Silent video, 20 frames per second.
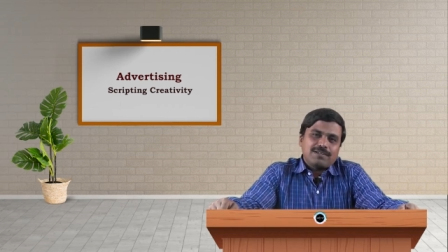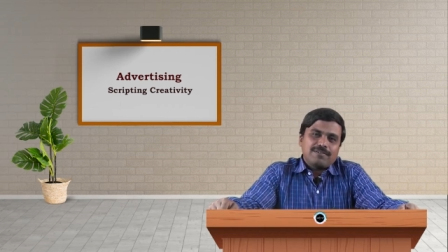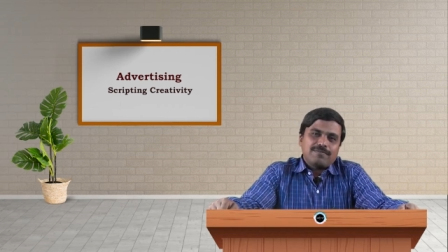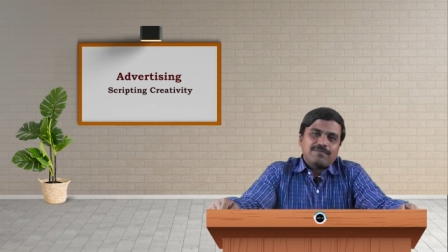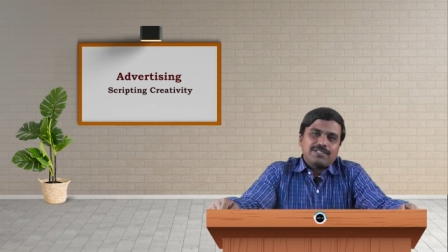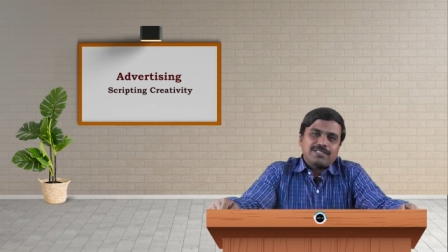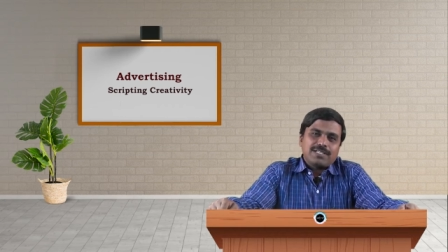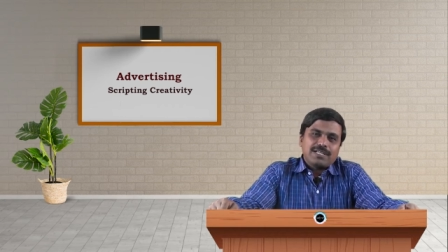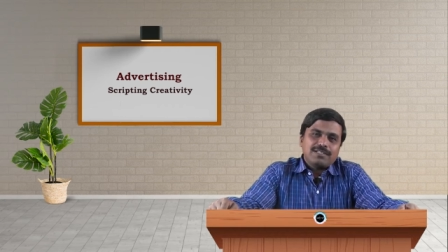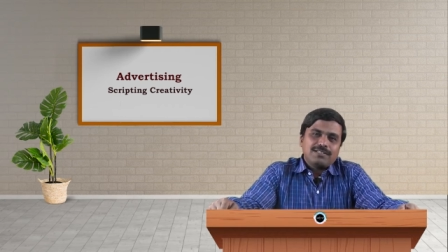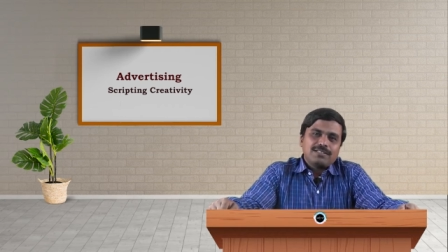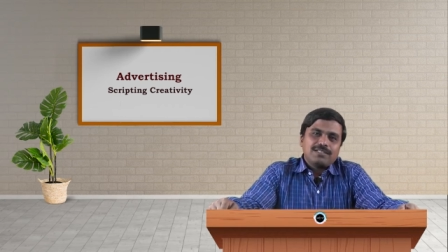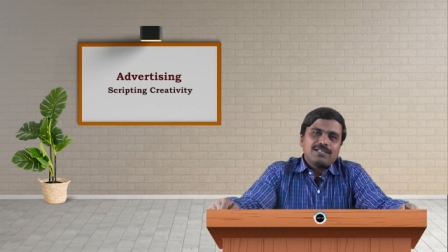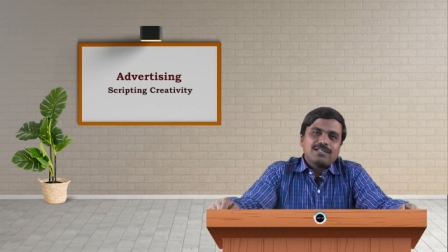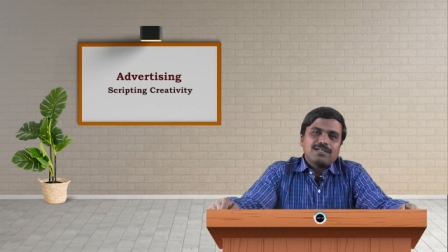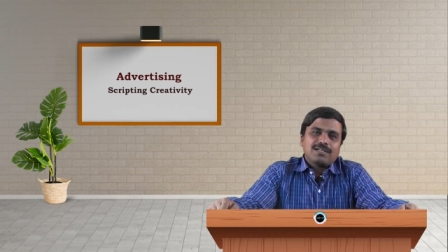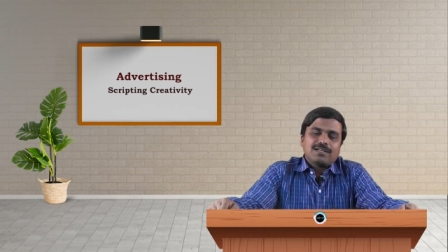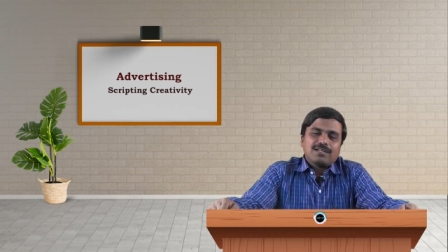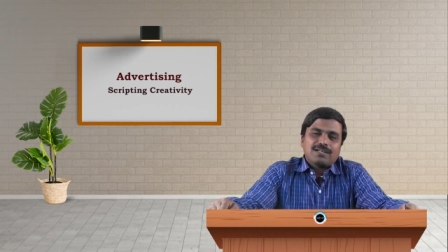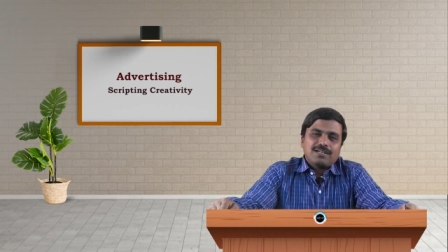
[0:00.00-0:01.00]
within
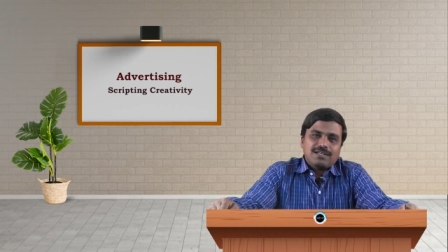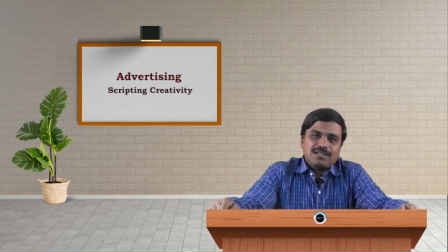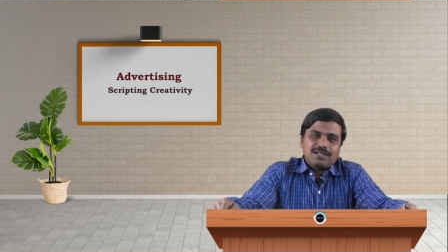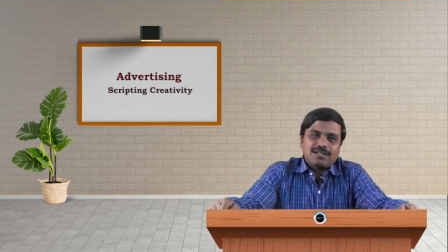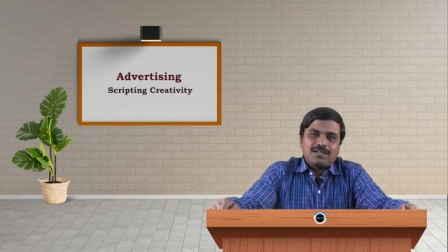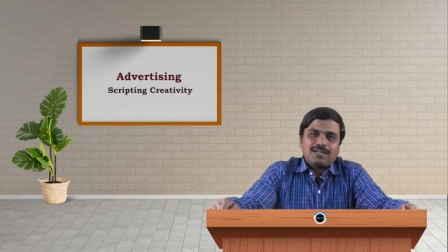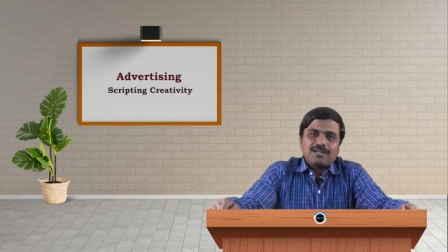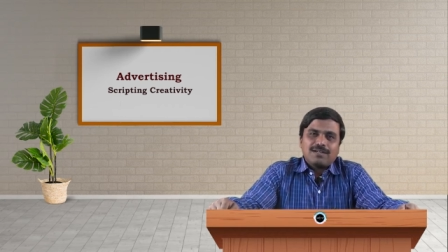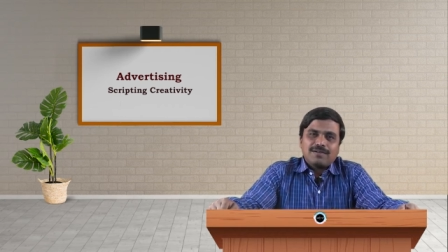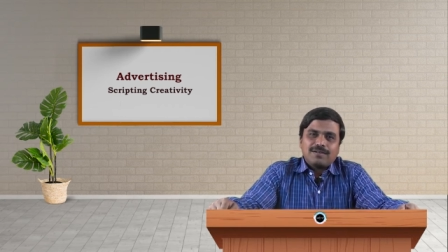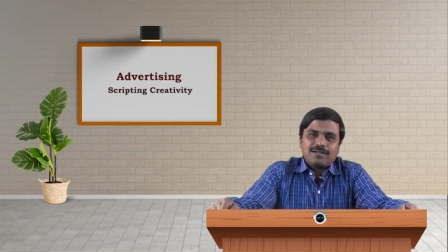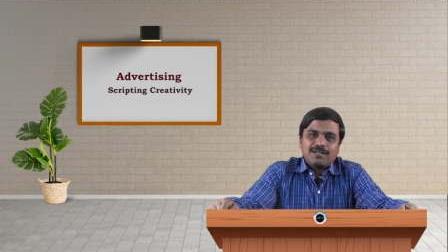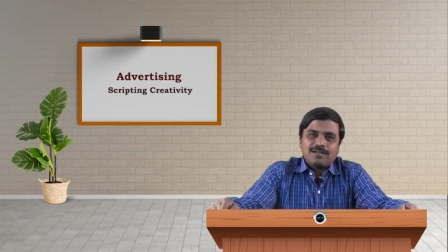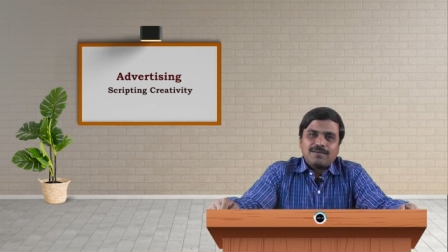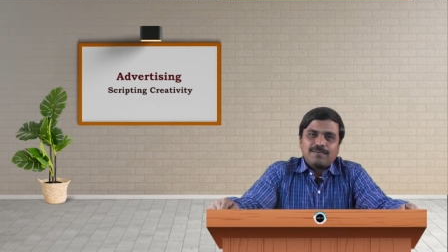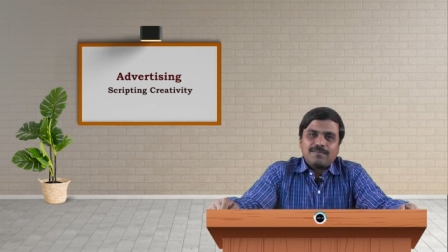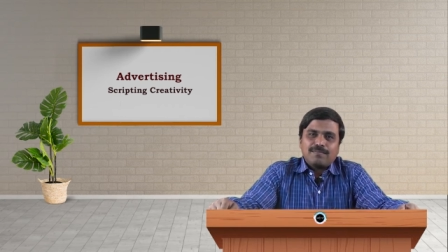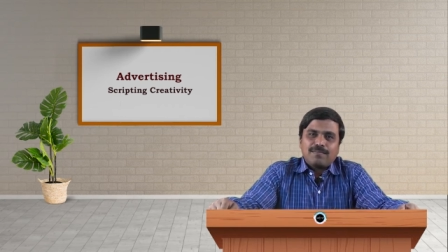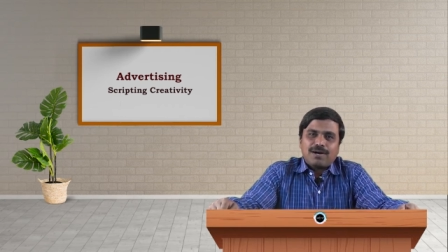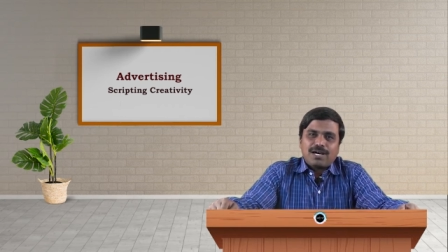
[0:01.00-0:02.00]
the
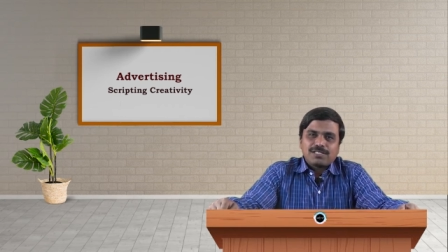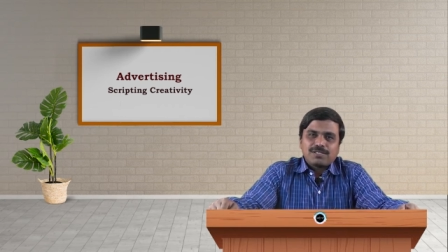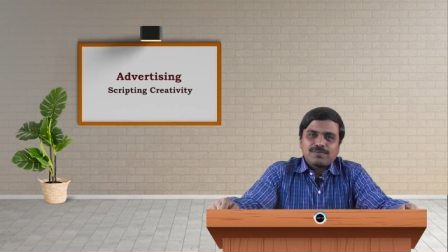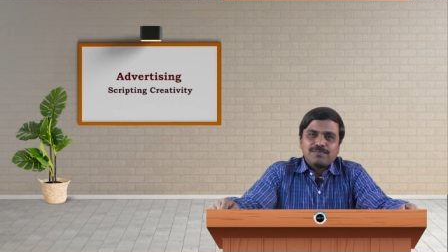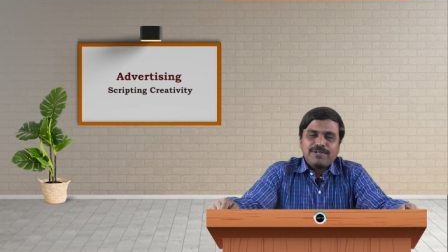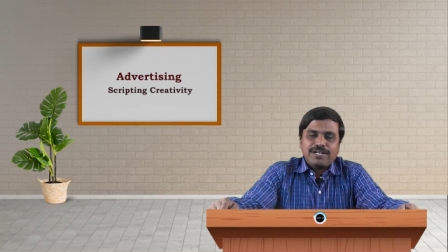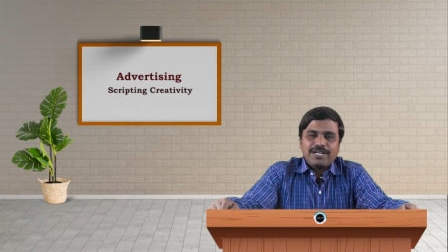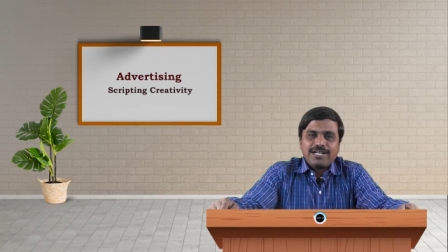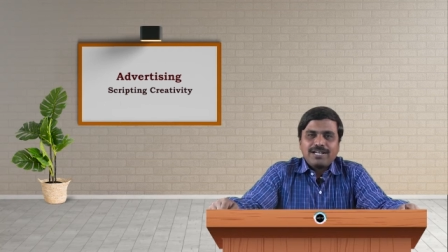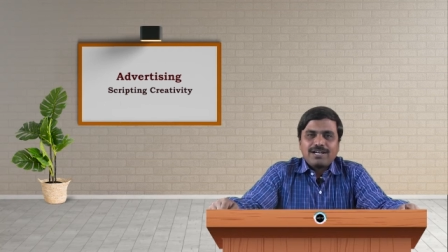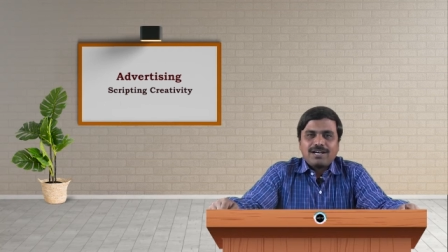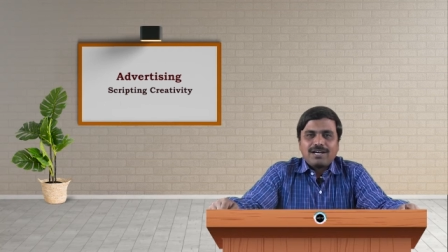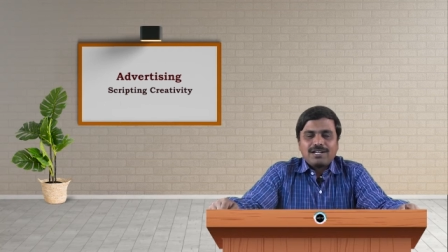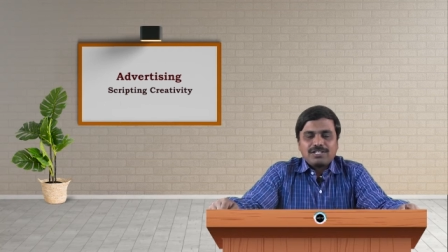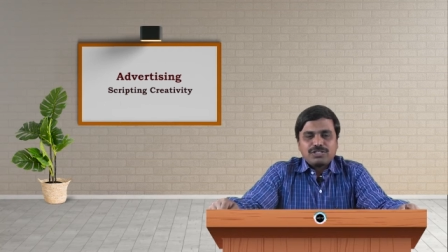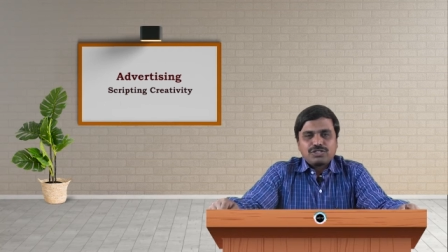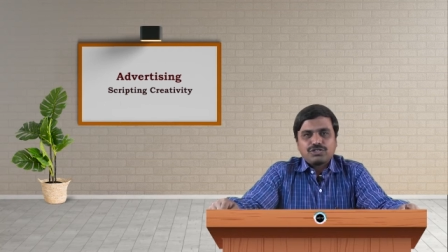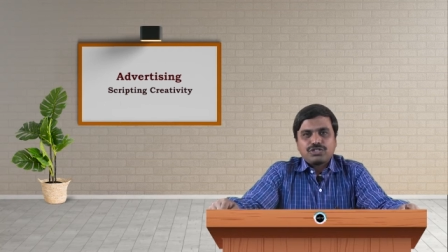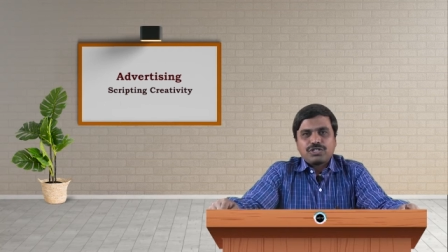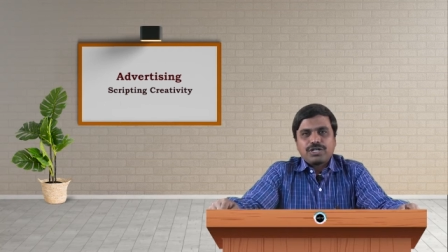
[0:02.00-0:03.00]
mass media
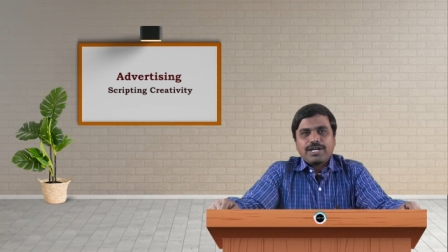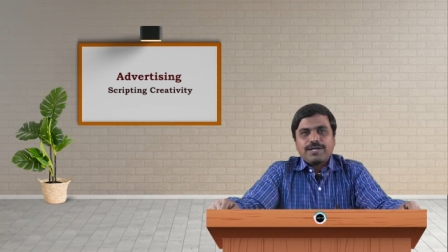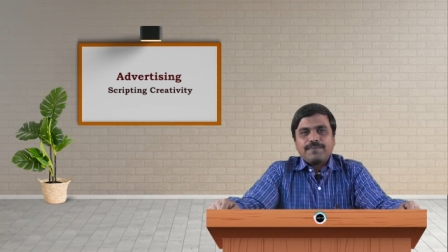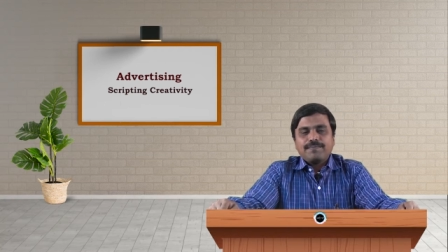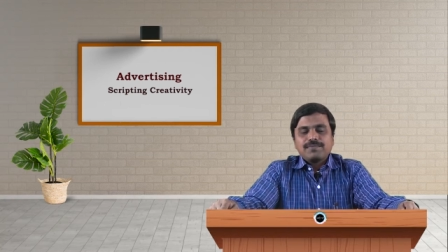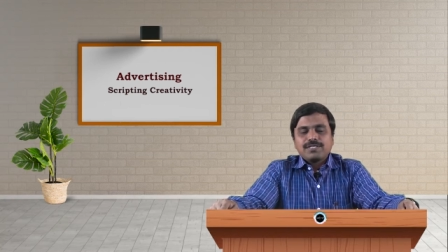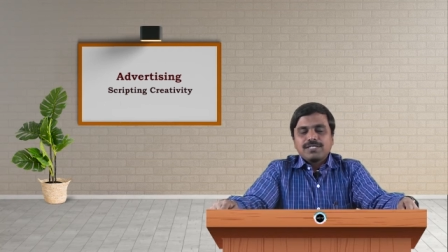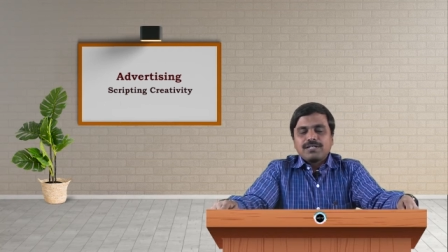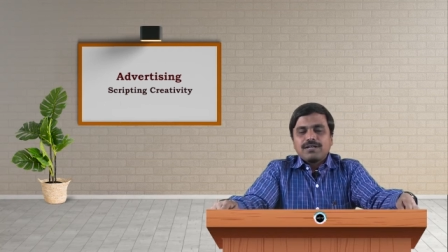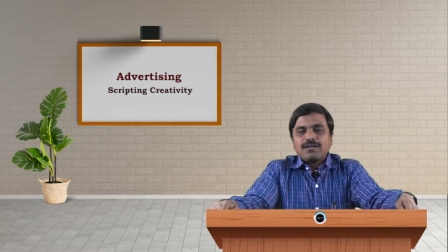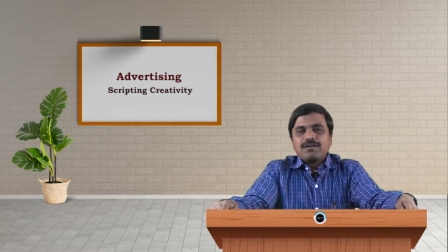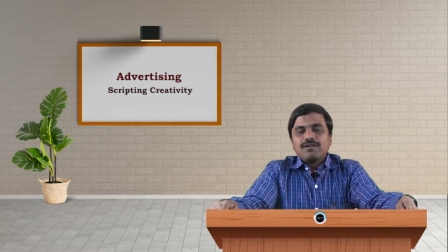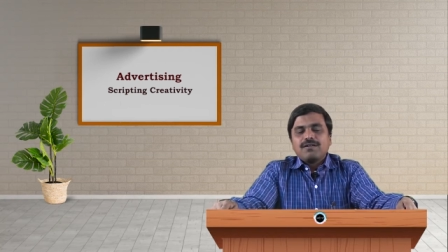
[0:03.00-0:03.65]
streams.